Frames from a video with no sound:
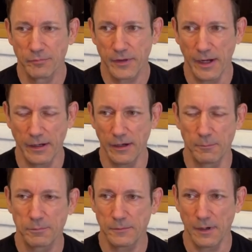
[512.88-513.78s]
ended
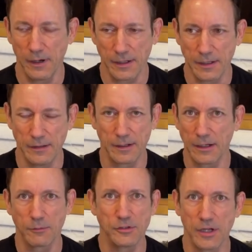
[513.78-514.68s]
up uh, getting the
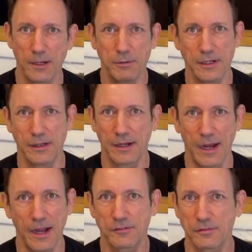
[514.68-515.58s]
gig with JP and the
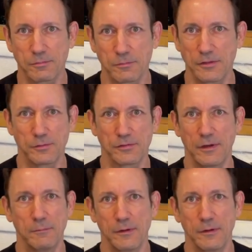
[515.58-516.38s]
Cats, which was a,